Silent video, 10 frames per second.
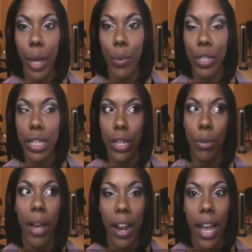And when she did
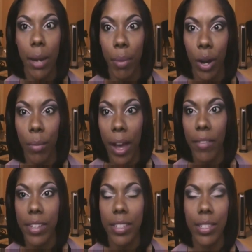do my hair, I had a perm,
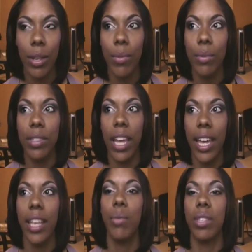obviously, so it was
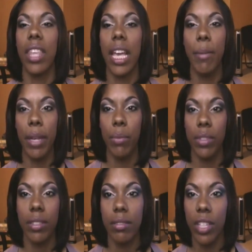like, it was thick, but it
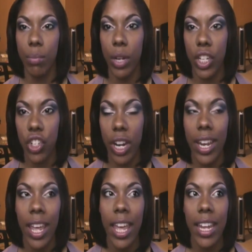was pretty
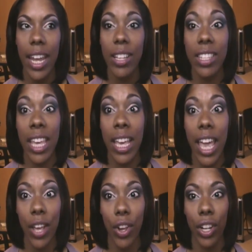straight. Now it's thick
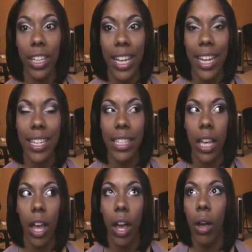and curly, and it's
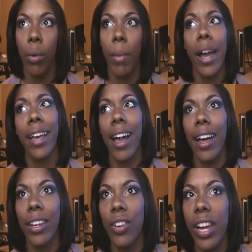like, oh my
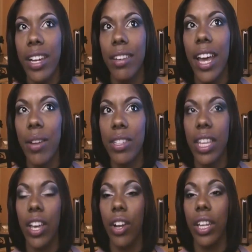god, great, now it's
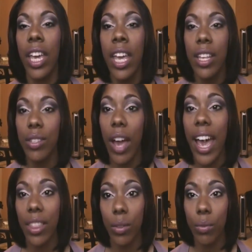thick and curly. So I
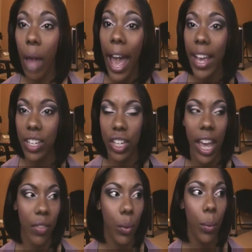have to, I
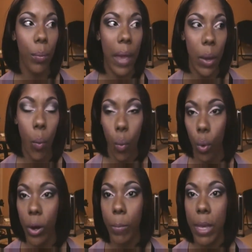actually have to, like,
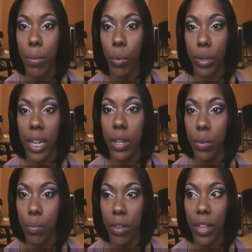warn people when
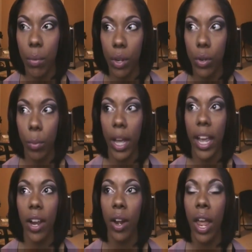they, if they want to do my
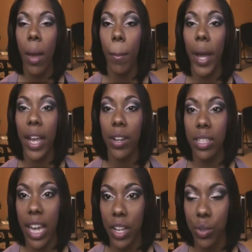hair, my hair
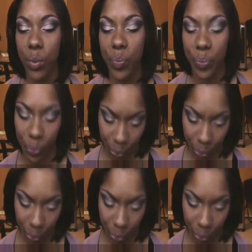is natural.